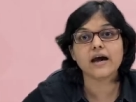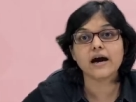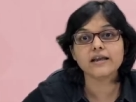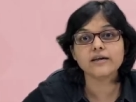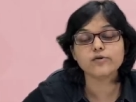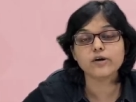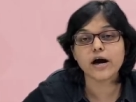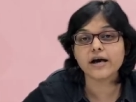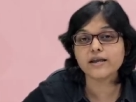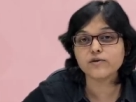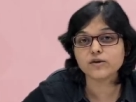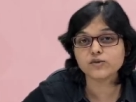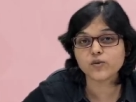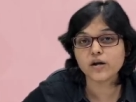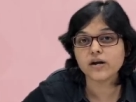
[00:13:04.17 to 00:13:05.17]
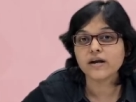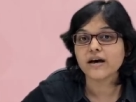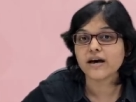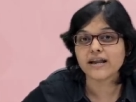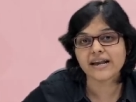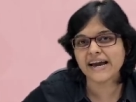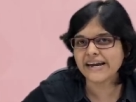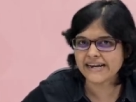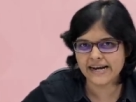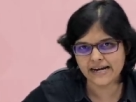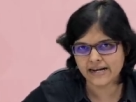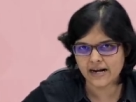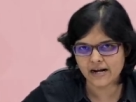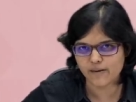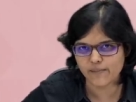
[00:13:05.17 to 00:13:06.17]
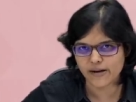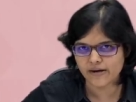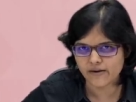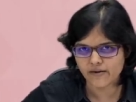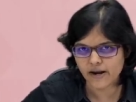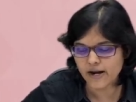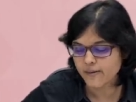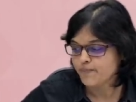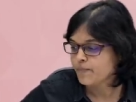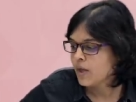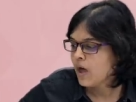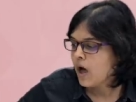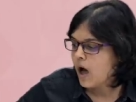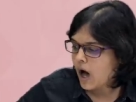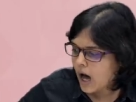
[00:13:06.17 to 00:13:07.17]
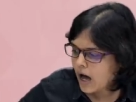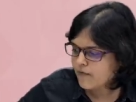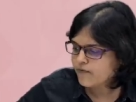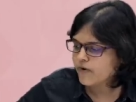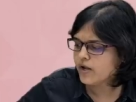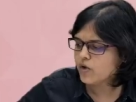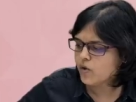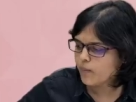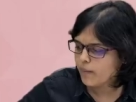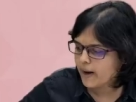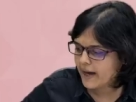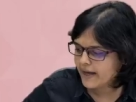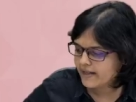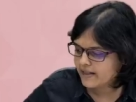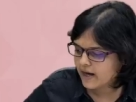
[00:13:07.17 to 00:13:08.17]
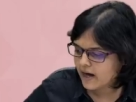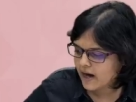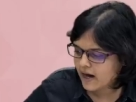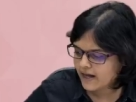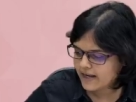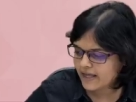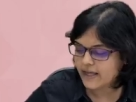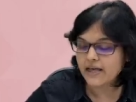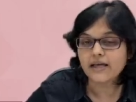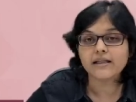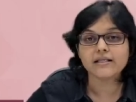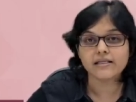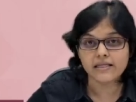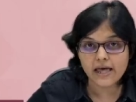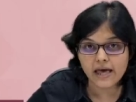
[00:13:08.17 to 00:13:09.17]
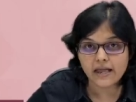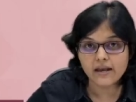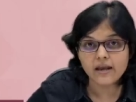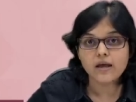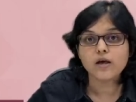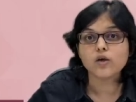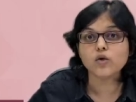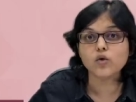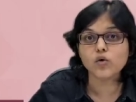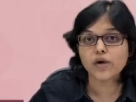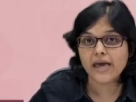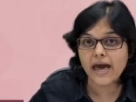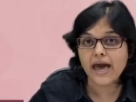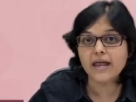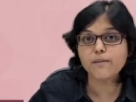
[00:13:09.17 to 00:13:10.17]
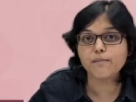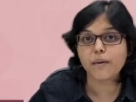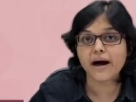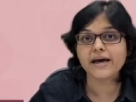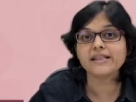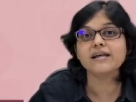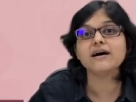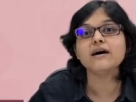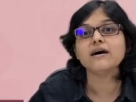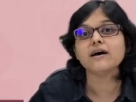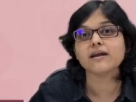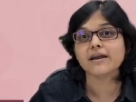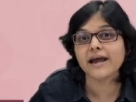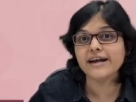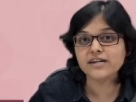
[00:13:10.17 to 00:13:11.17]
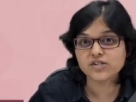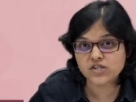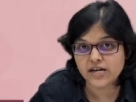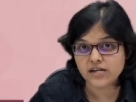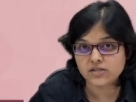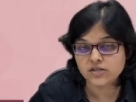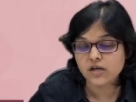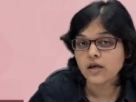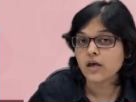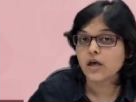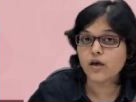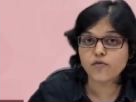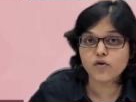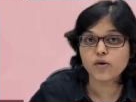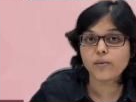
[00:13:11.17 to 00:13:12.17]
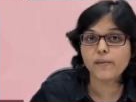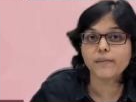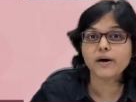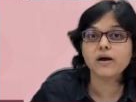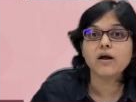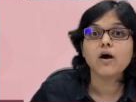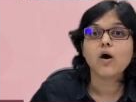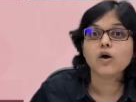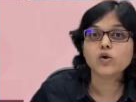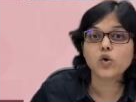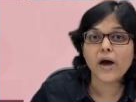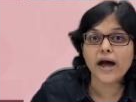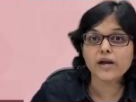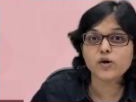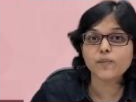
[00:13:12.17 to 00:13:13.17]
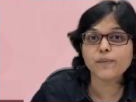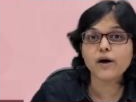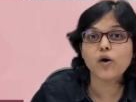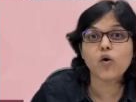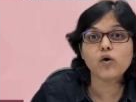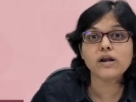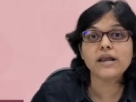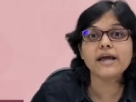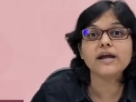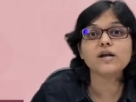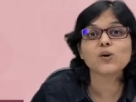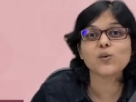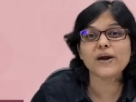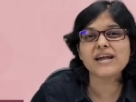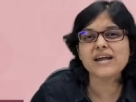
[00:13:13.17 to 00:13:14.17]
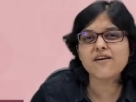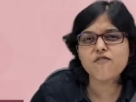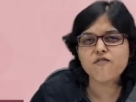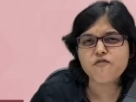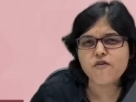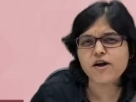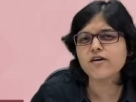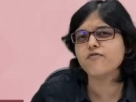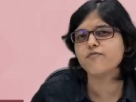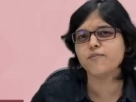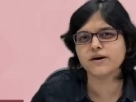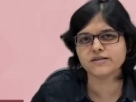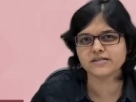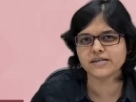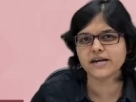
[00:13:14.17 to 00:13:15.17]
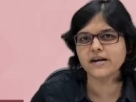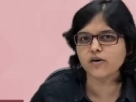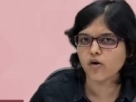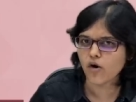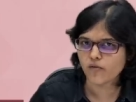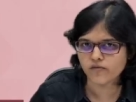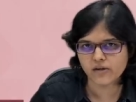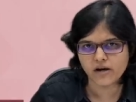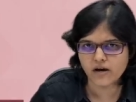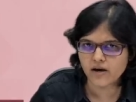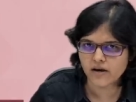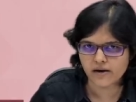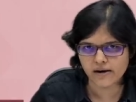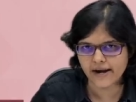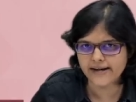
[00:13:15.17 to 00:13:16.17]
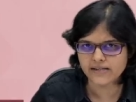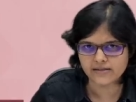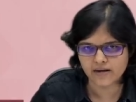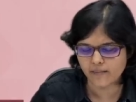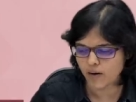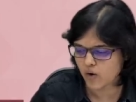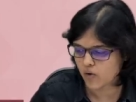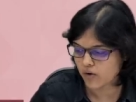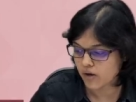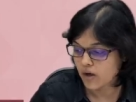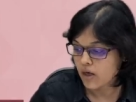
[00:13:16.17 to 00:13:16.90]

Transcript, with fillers: RE was what? Right entitlement, right? After you buy the RE, then you can buy the right shares. If you remember, you had to pay only 25% of the rights amount.